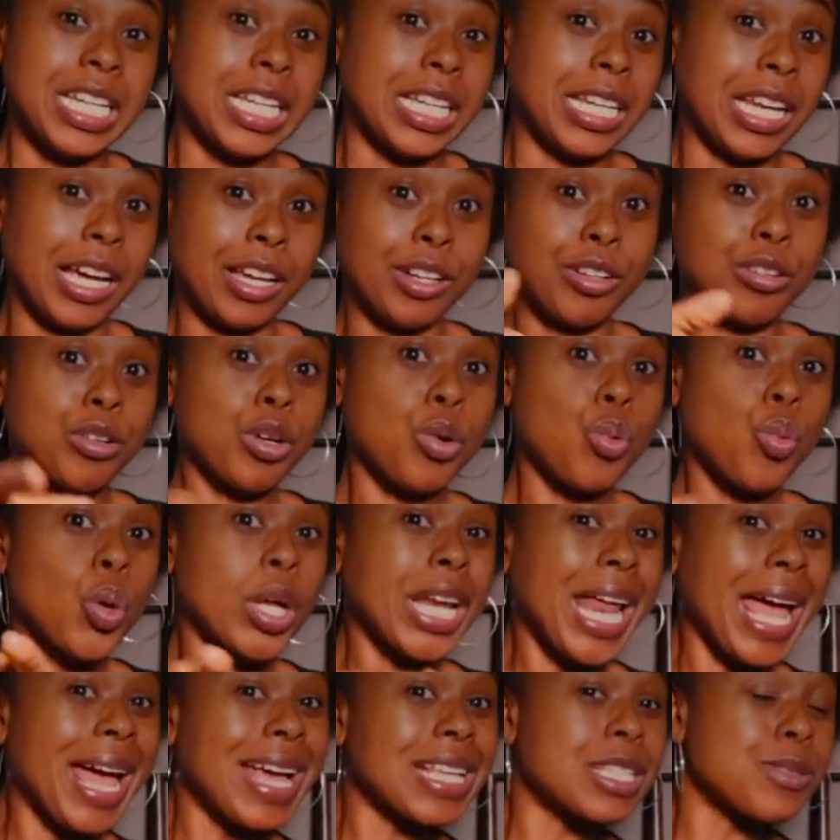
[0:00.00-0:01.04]
Now, I don't know
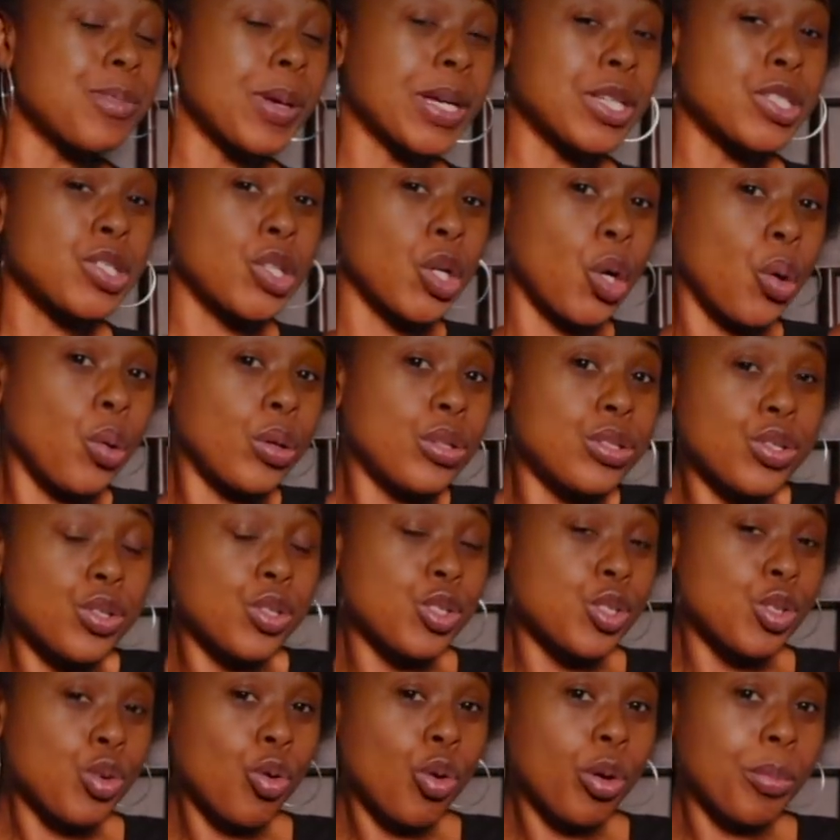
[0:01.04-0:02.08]
what aspects are going to your
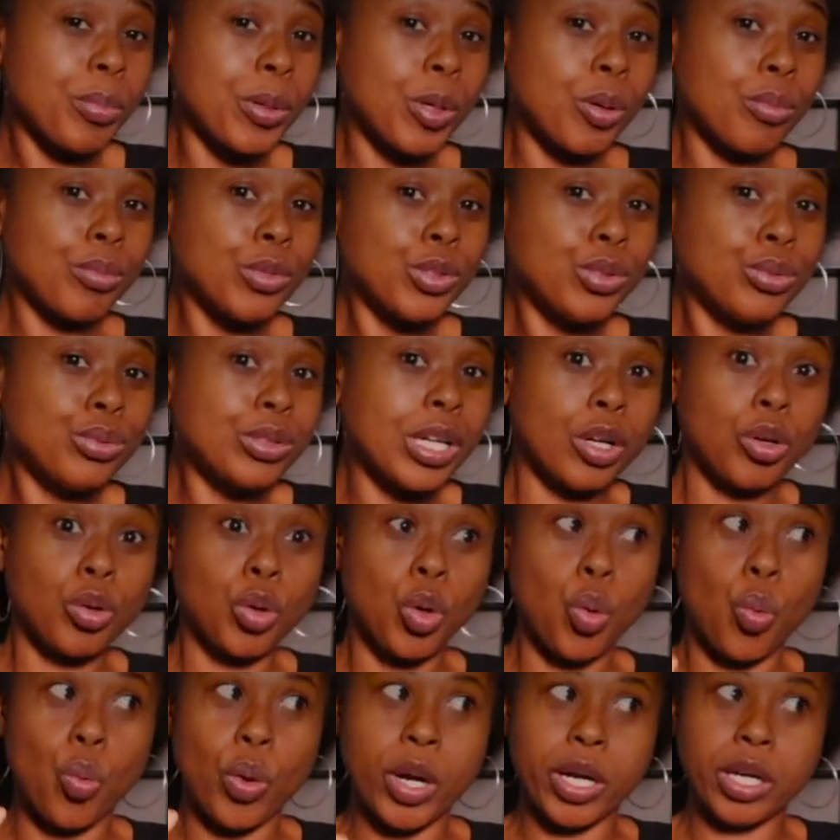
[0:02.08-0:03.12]
Scorpio moon. I don't
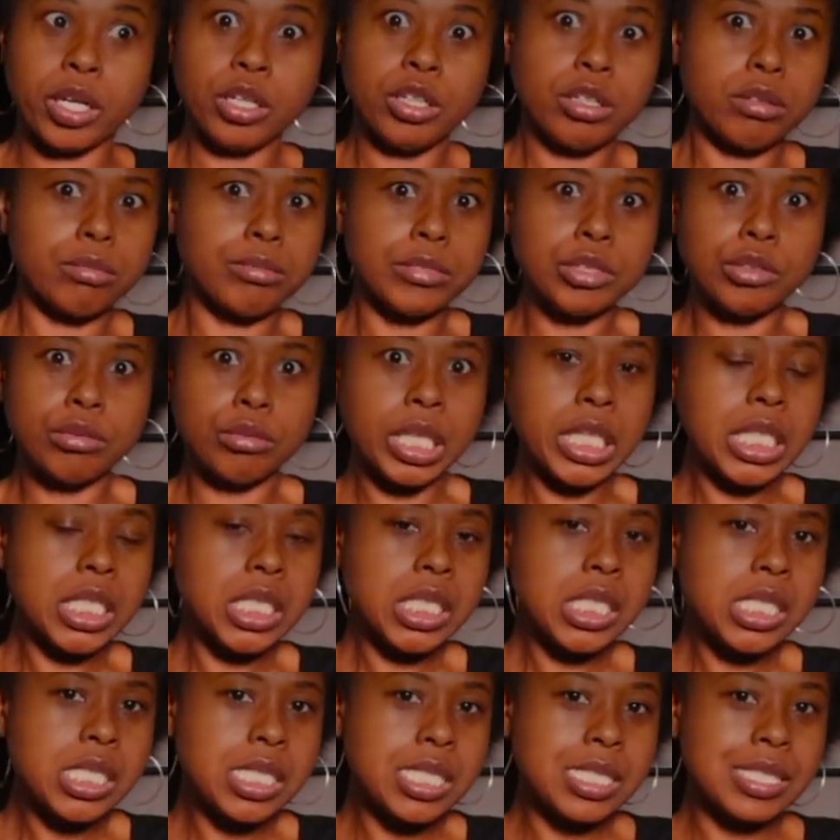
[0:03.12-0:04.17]
know where your moon
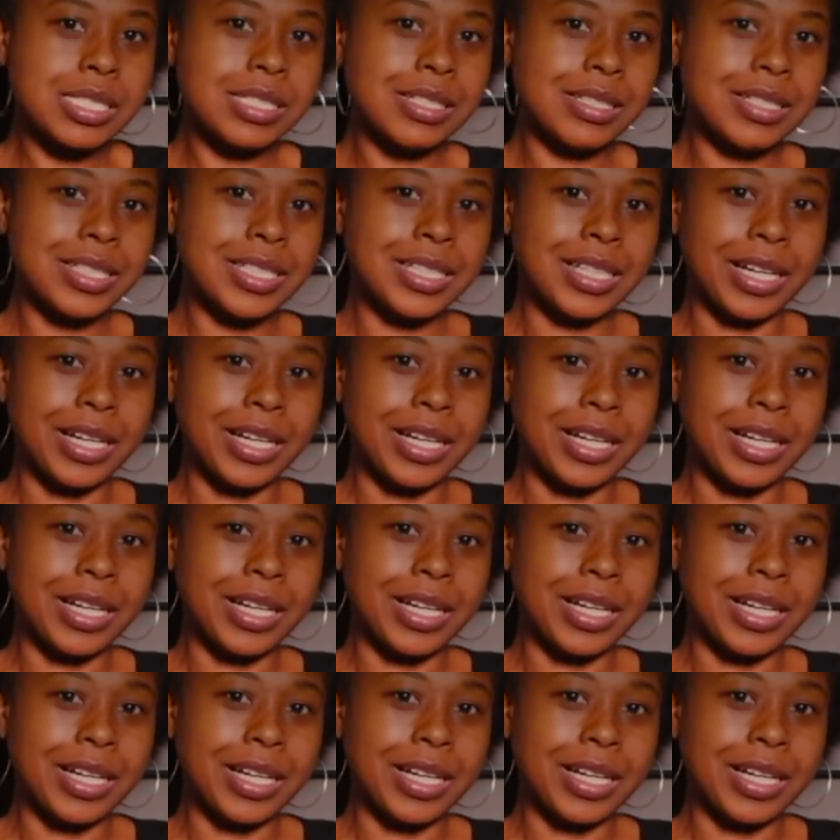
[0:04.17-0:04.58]
is.